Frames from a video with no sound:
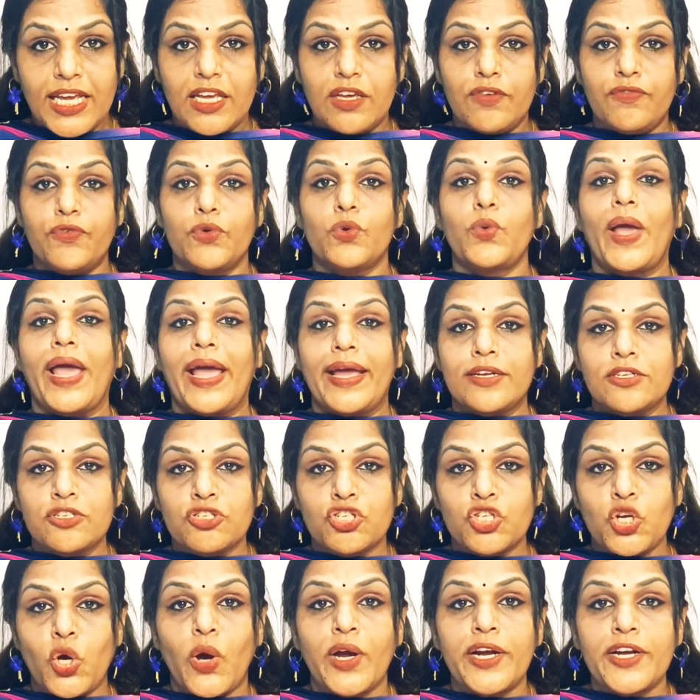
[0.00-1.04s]
If you
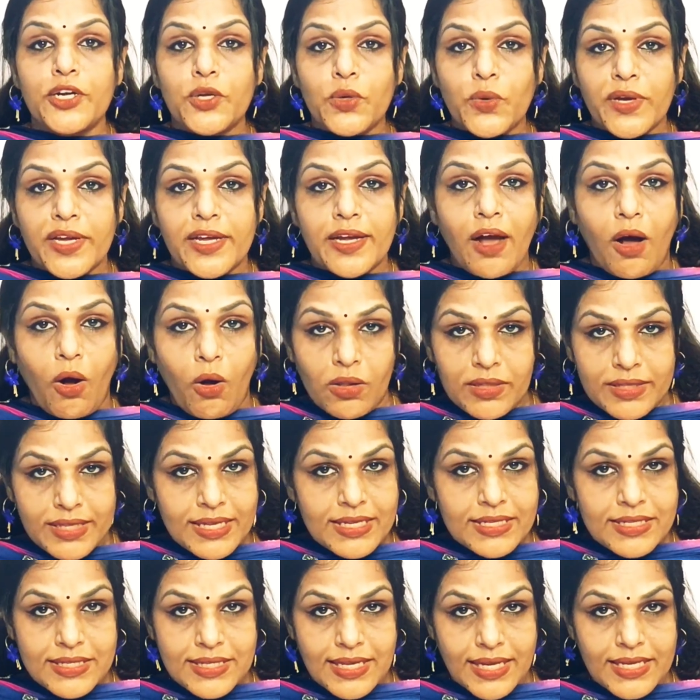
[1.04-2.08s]
enjoy doing all
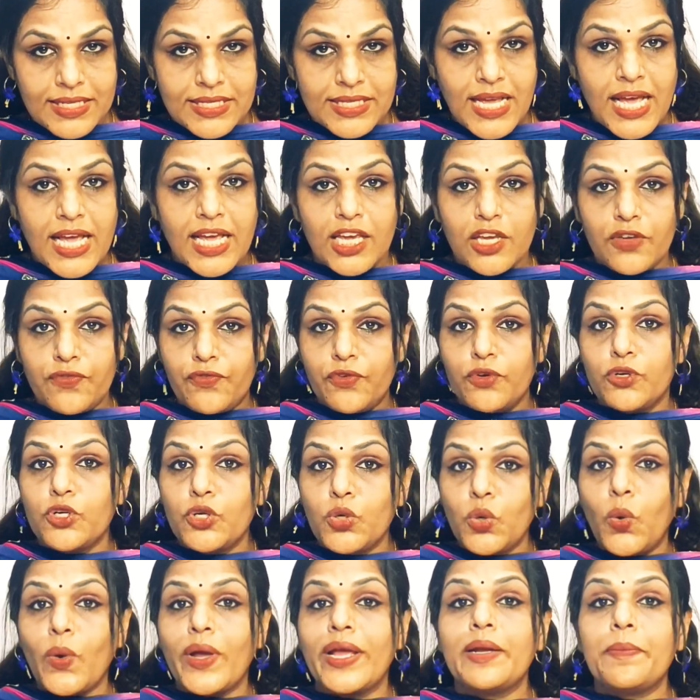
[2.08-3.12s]
these things, if you
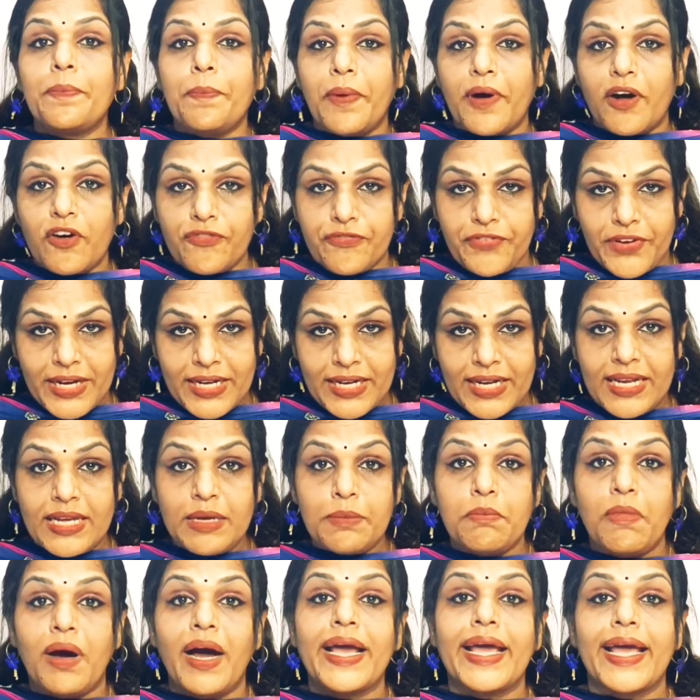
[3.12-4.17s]
do it
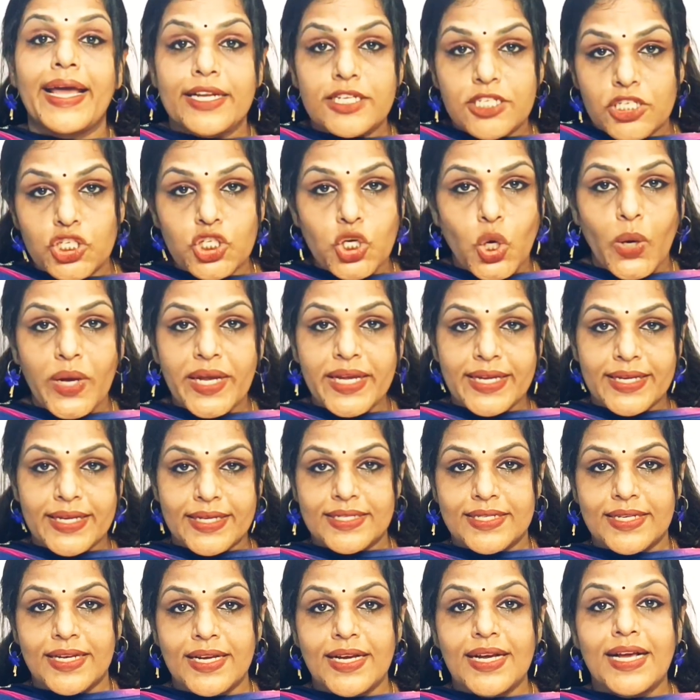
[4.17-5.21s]
perfectly by enjoying
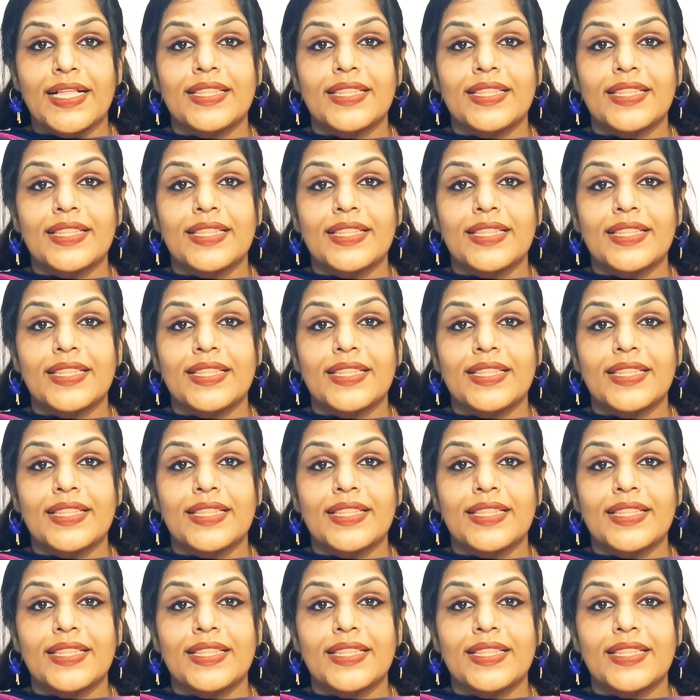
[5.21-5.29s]
it,